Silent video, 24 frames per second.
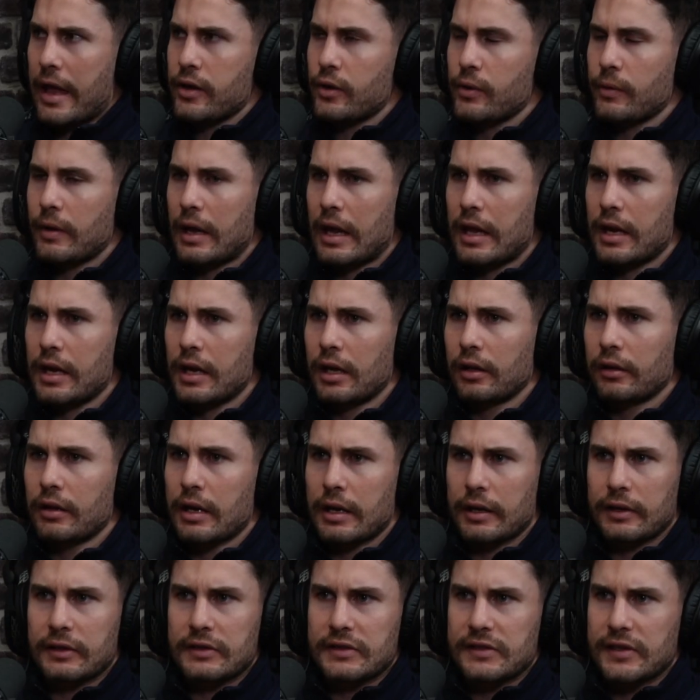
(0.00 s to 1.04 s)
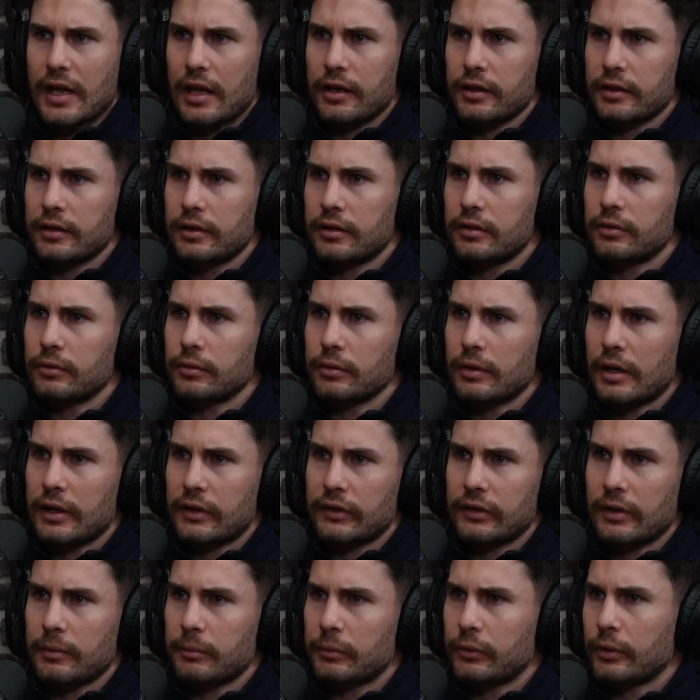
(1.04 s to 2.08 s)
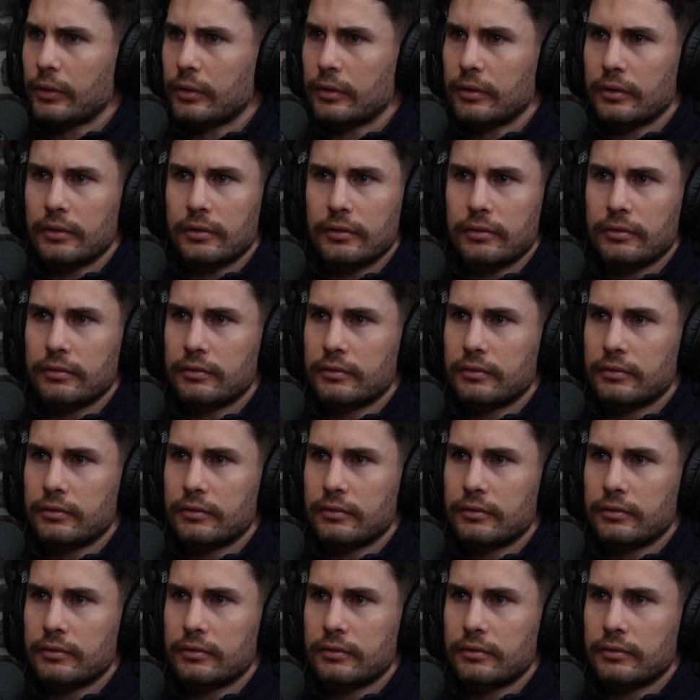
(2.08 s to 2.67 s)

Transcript: Are you eating like salad or like some sort of